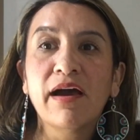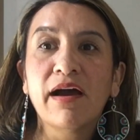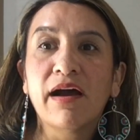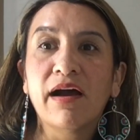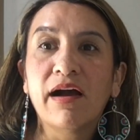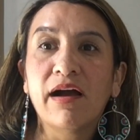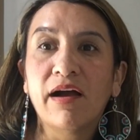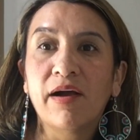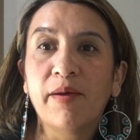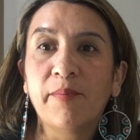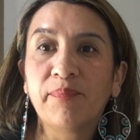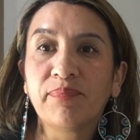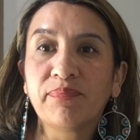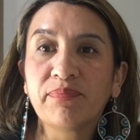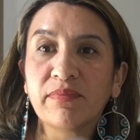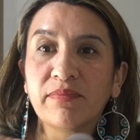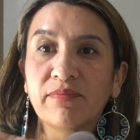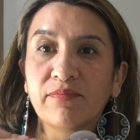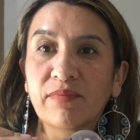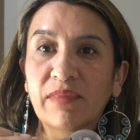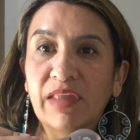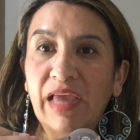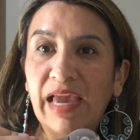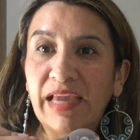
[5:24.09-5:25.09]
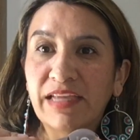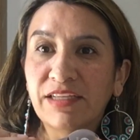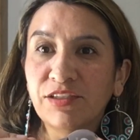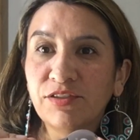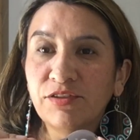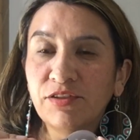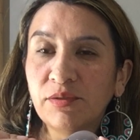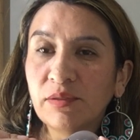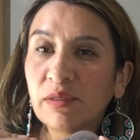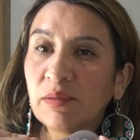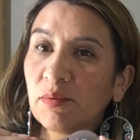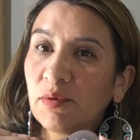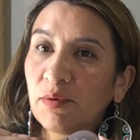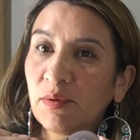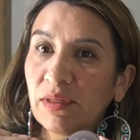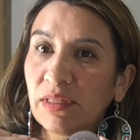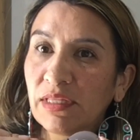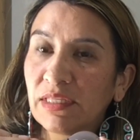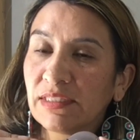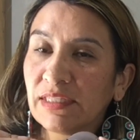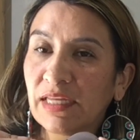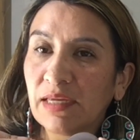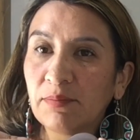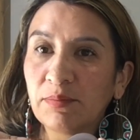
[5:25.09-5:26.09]
I just remember when
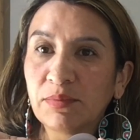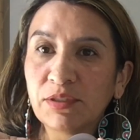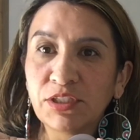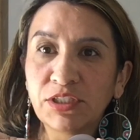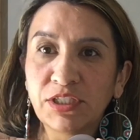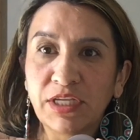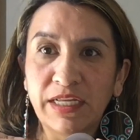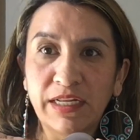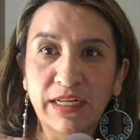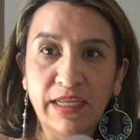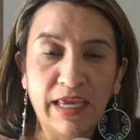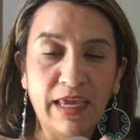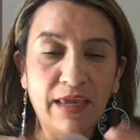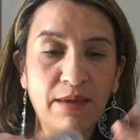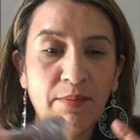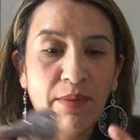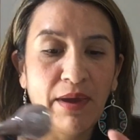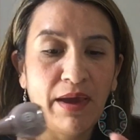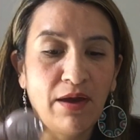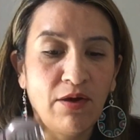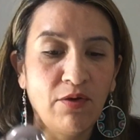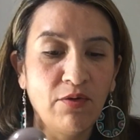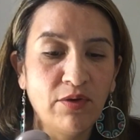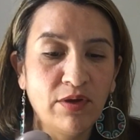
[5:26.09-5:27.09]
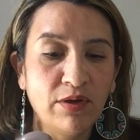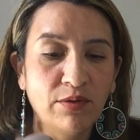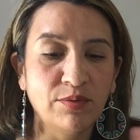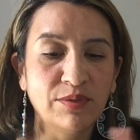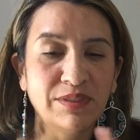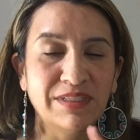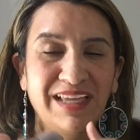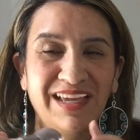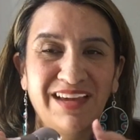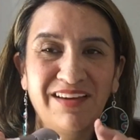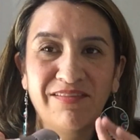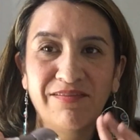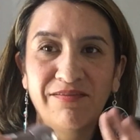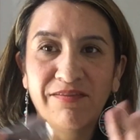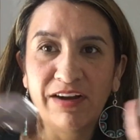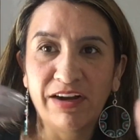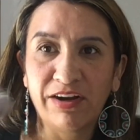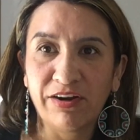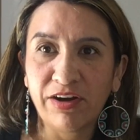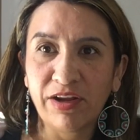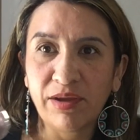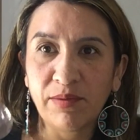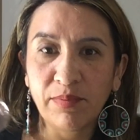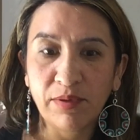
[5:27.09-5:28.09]
this type of shade came out, it was like
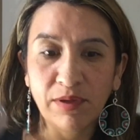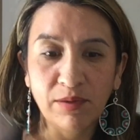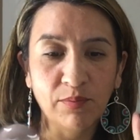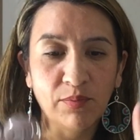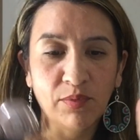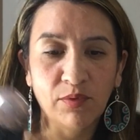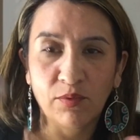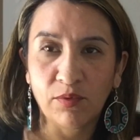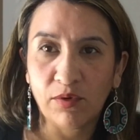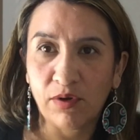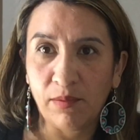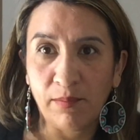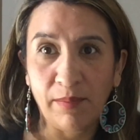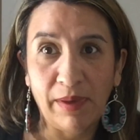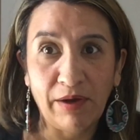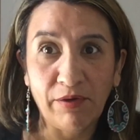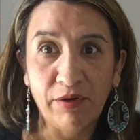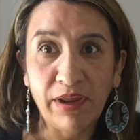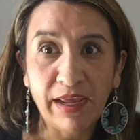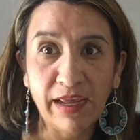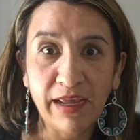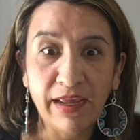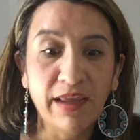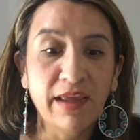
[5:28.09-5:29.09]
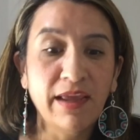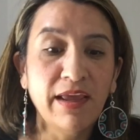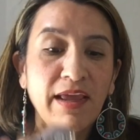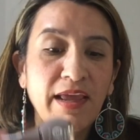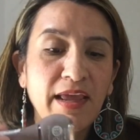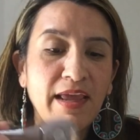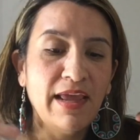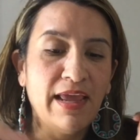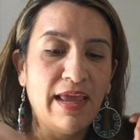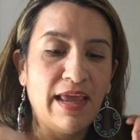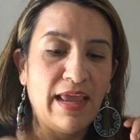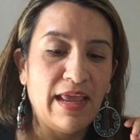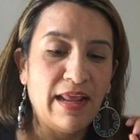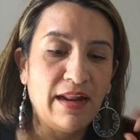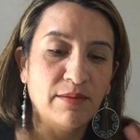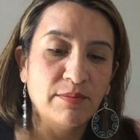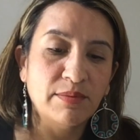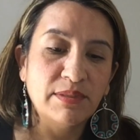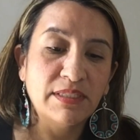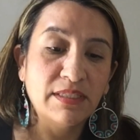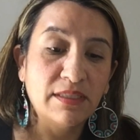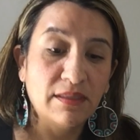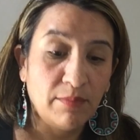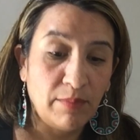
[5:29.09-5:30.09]
people were about it, and I'm
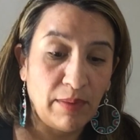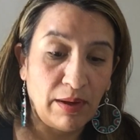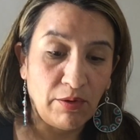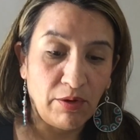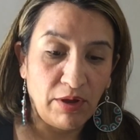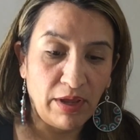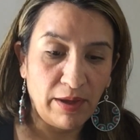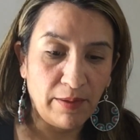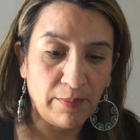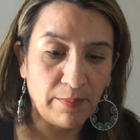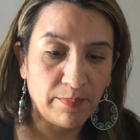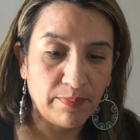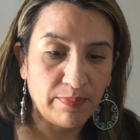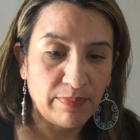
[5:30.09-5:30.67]
still about it.